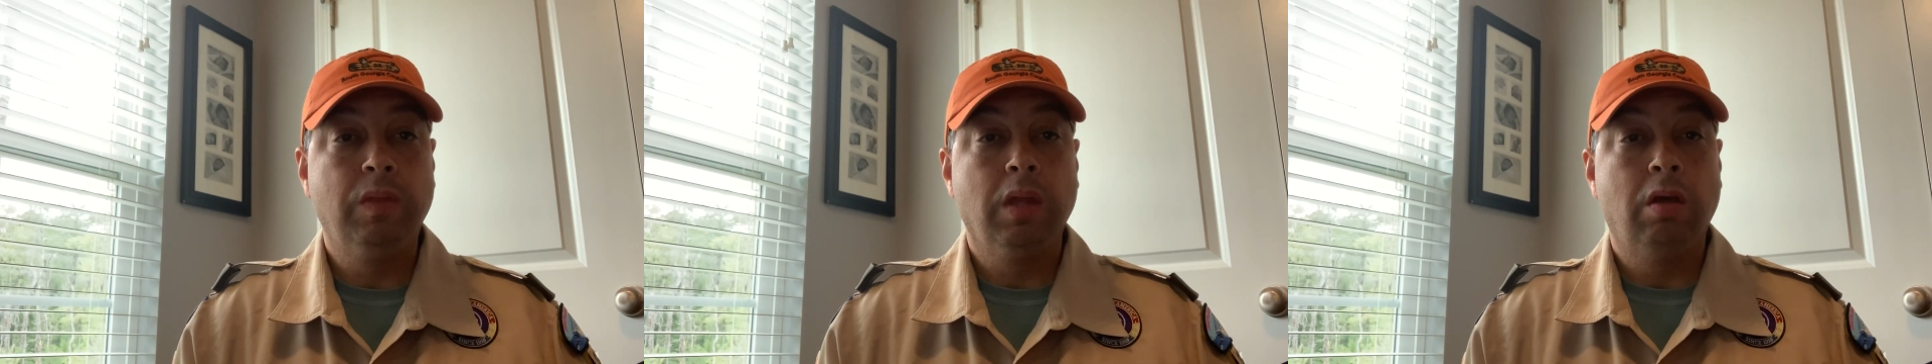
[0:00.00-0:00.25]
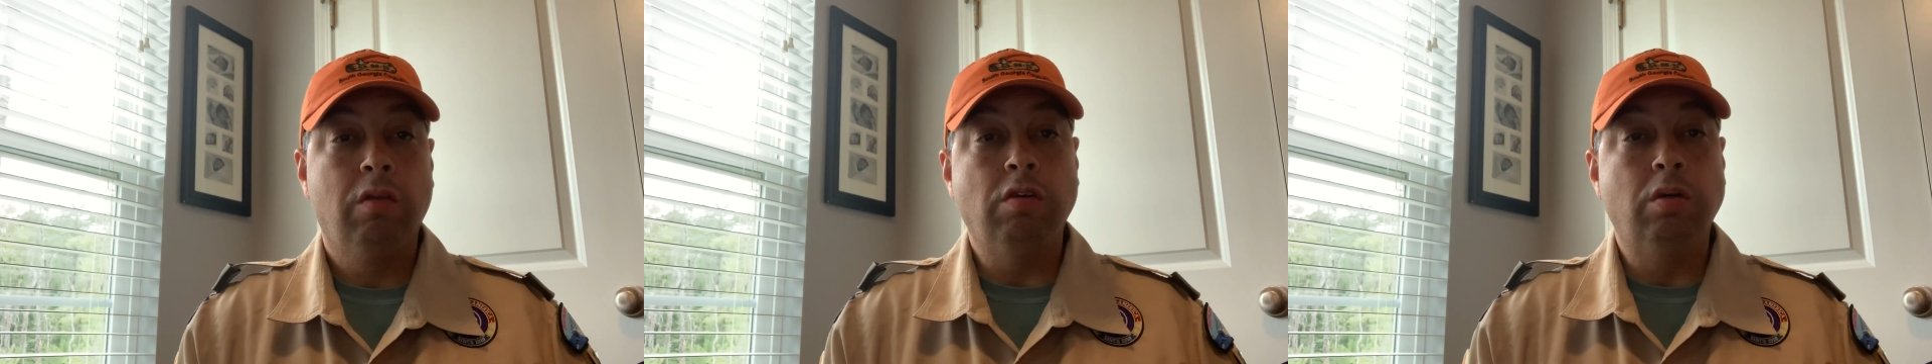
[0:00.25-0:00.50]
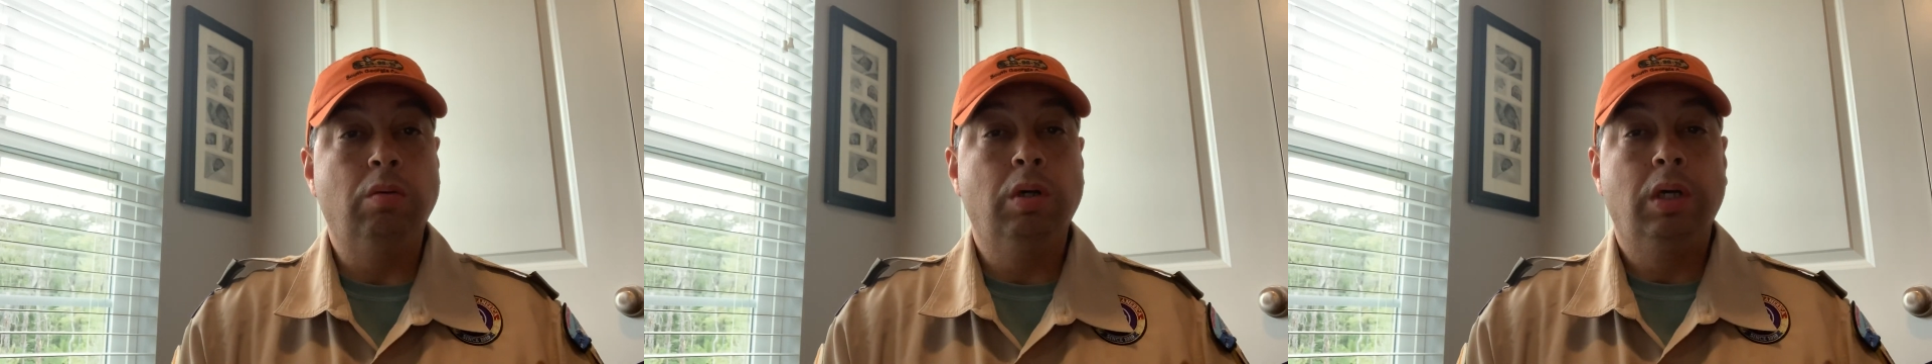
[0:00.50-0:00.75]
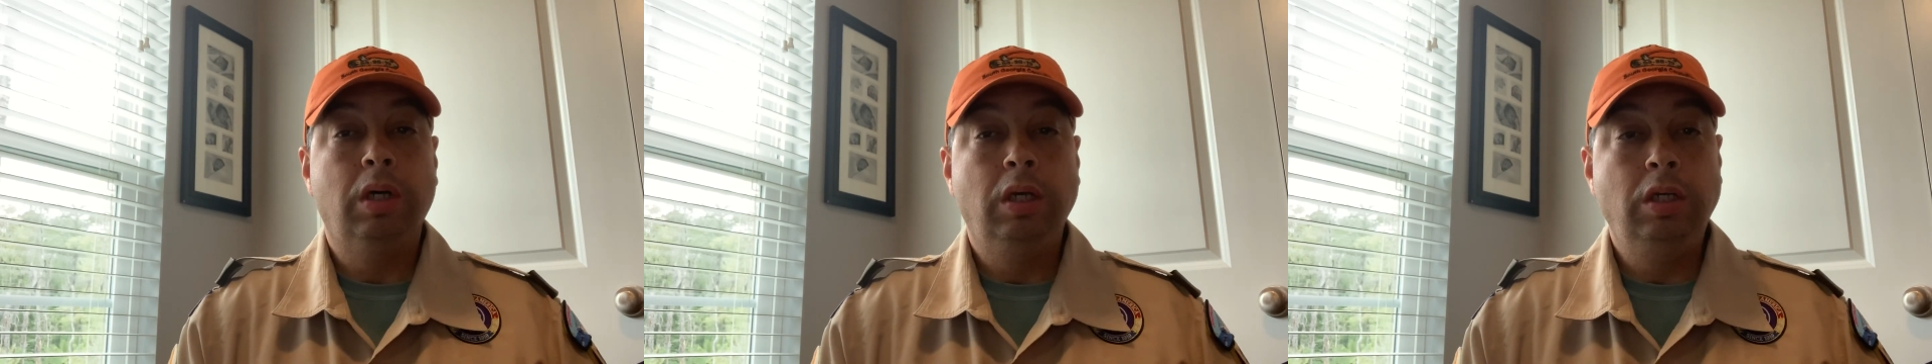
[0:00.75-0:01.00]
So
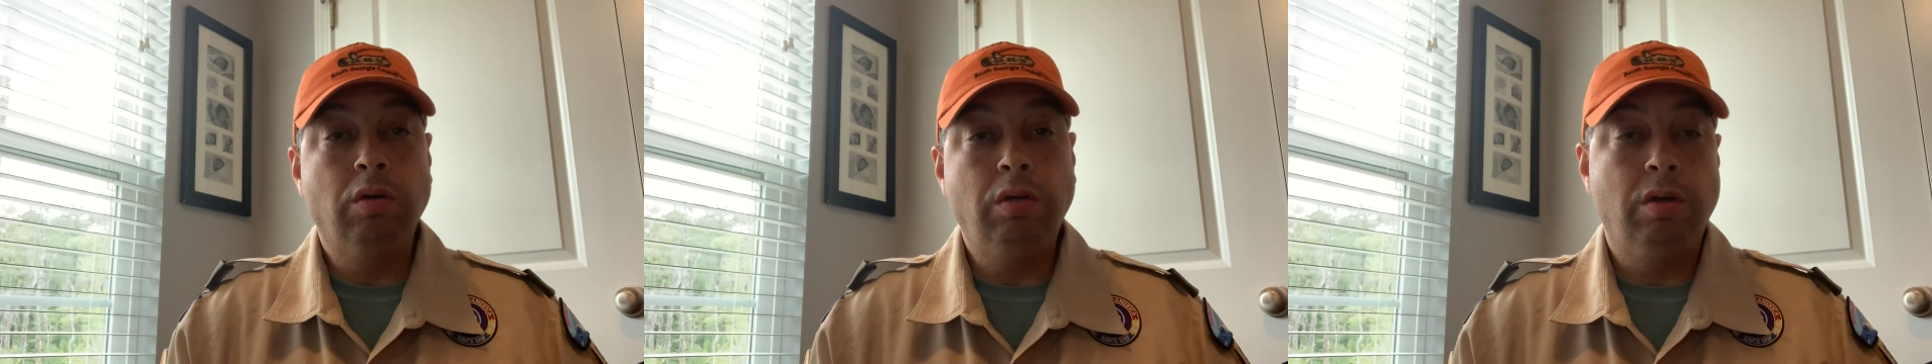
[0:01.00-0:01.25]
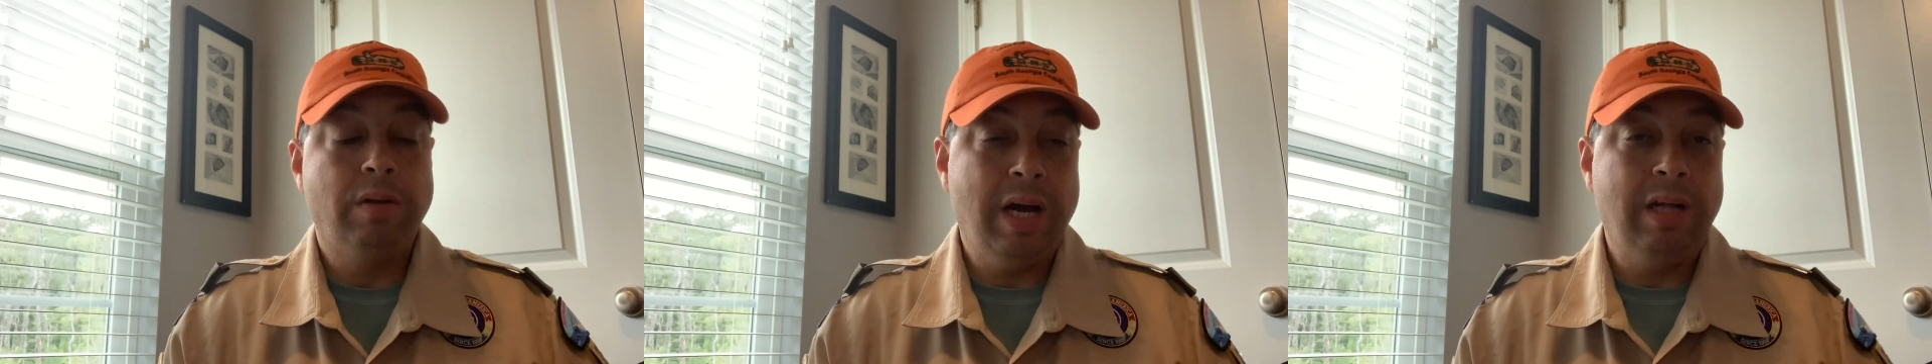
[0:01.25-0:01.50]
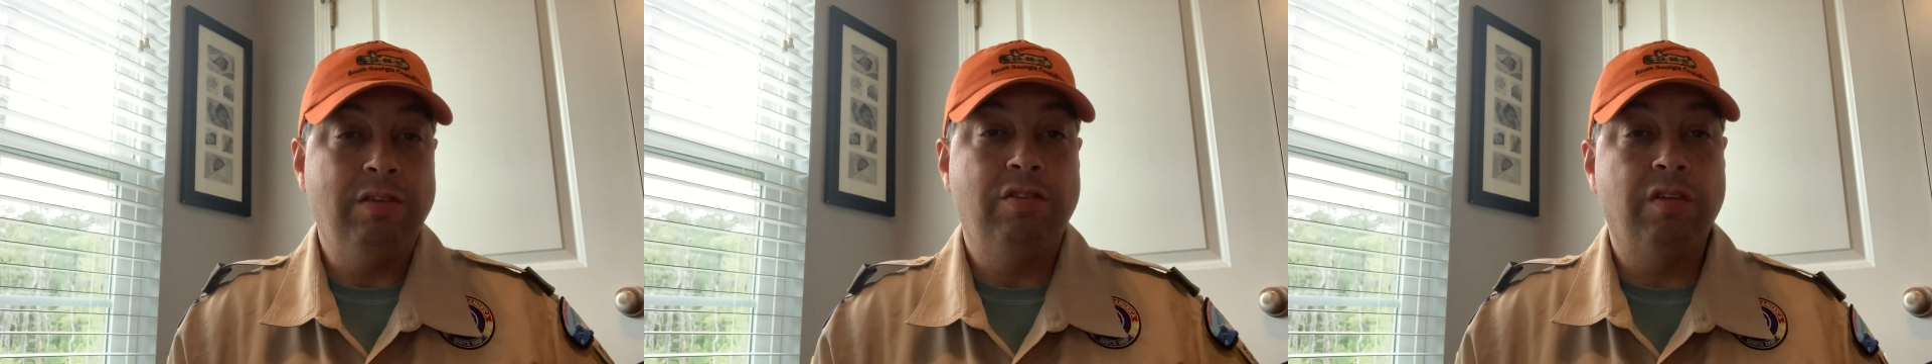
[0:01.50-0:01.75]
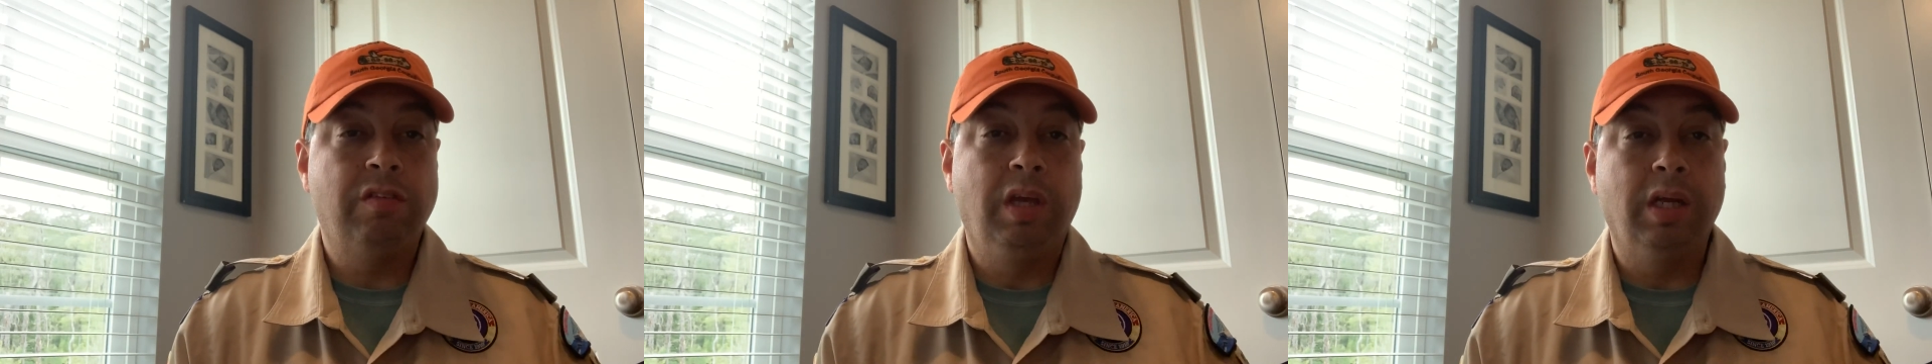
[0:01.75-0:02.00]
you're not
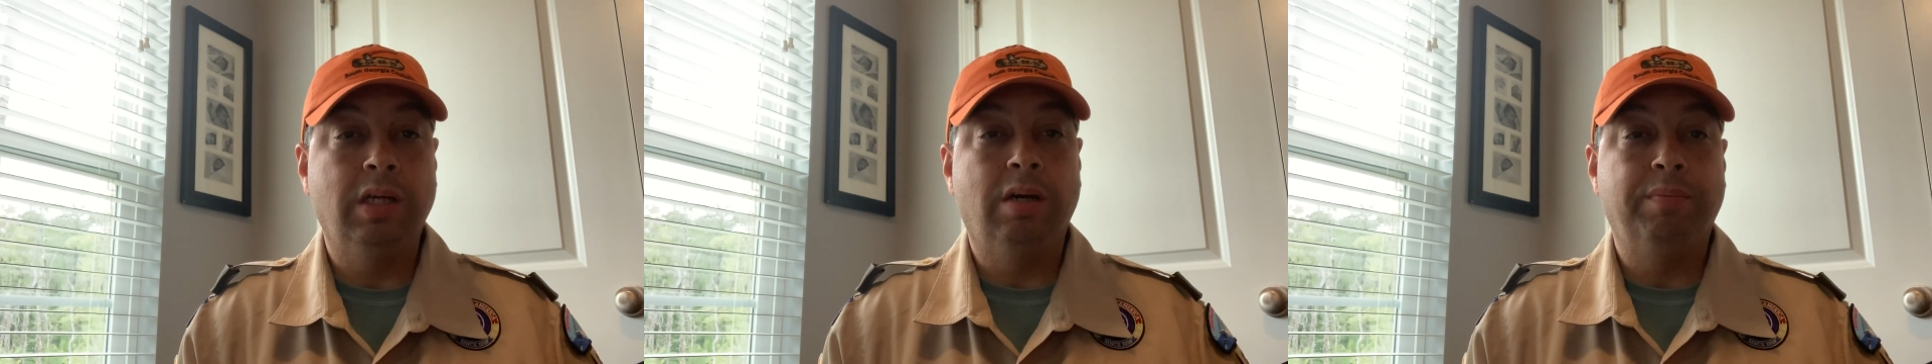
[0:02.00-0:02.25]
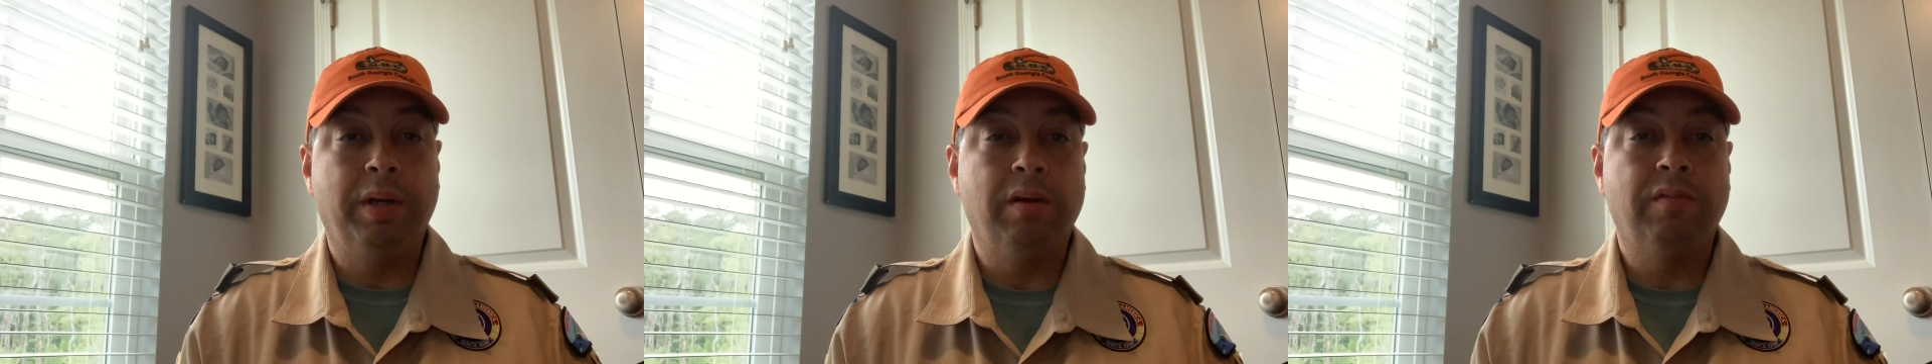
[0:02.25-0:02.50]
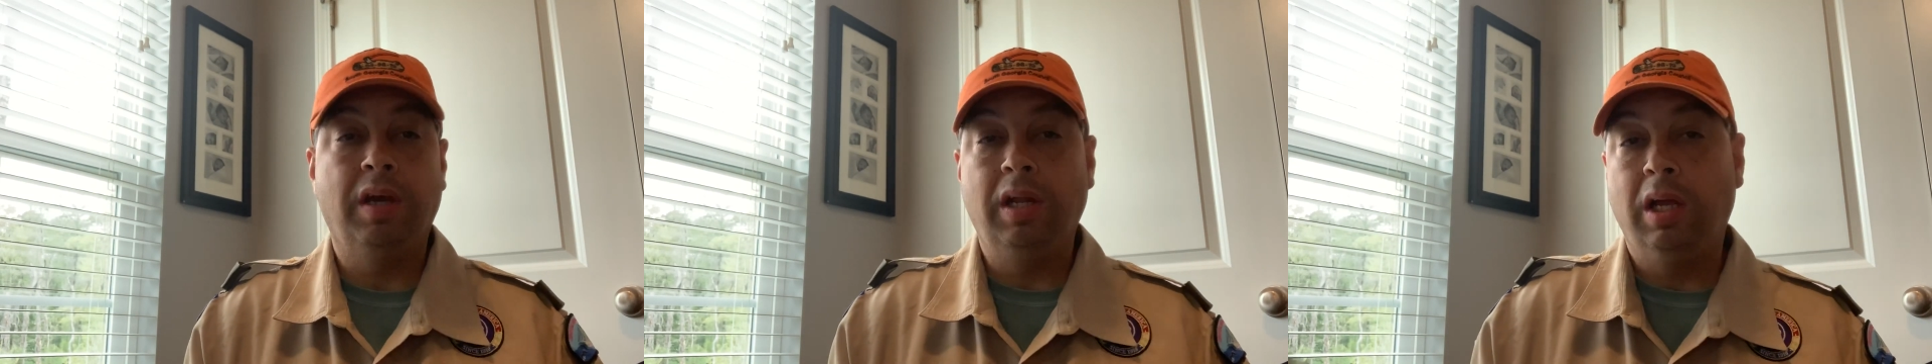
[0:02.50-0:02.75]
just getting up here and saying,